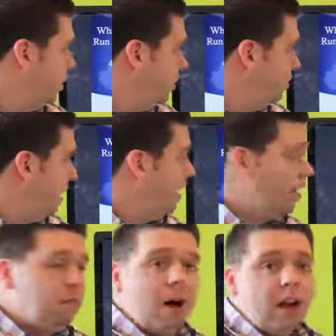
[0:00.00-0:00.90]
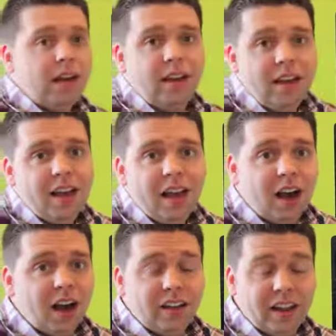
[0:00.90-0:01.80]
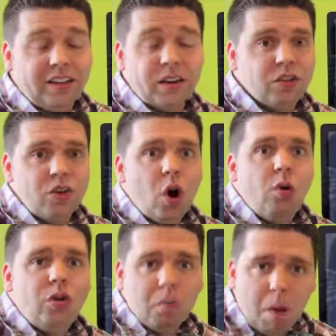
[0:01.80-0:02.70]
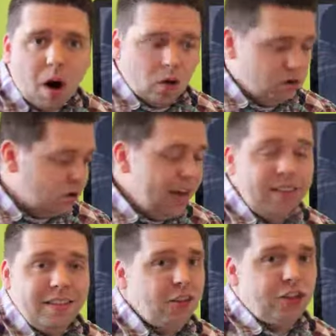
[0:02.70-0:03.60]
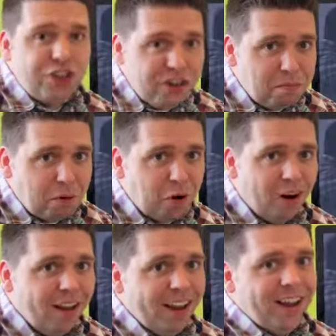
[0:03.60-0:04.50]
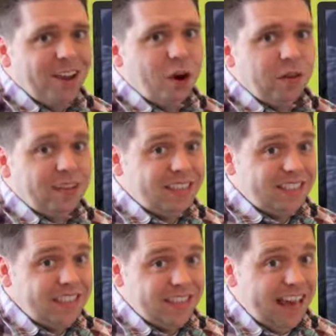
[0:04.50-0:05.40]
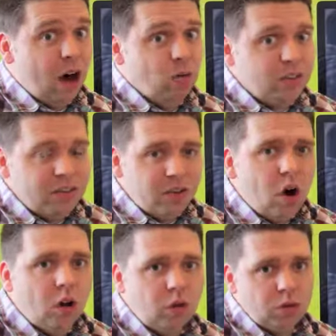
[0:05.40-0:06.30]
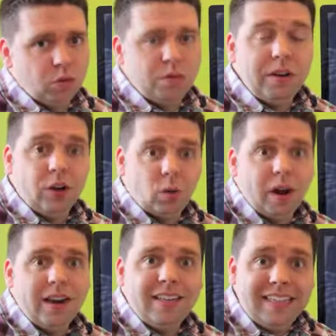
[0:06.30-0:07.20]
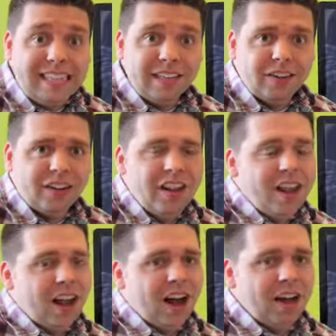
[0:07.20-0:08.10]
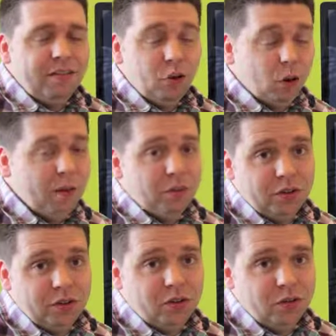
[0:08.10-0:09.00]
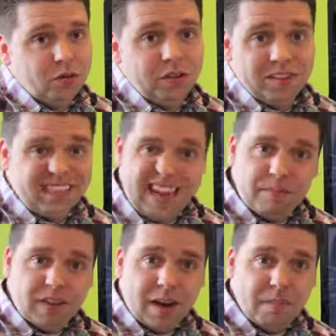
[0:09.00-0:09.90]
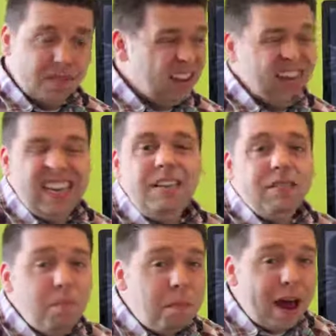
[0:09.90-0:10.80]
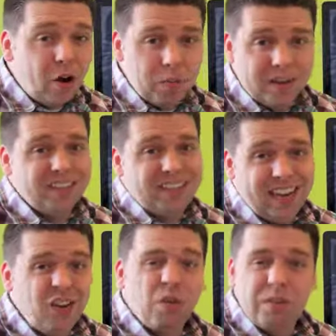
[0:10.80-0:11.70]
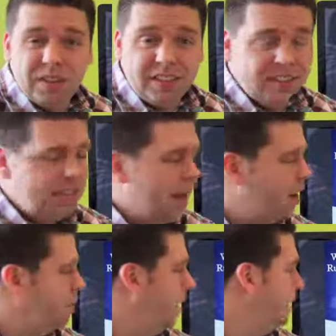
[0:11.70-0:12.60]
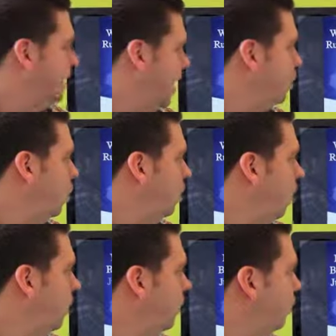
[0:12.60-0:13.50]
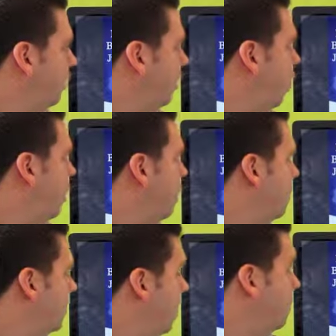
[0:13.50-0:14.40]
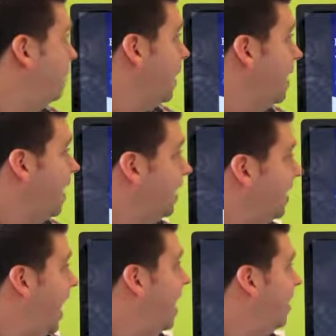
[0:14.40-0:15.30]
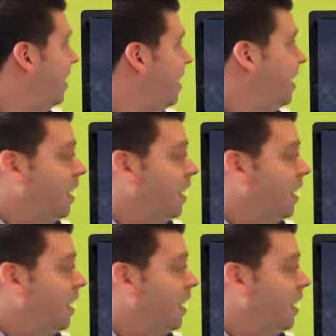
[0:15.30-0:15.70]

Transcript: spending money like there's no tomorrow. So anything cheaper, than $6,000 would be a great deal if you were able to do the same type of thing, even better, because again, you're building a database, and that's what we want to do for you. So again,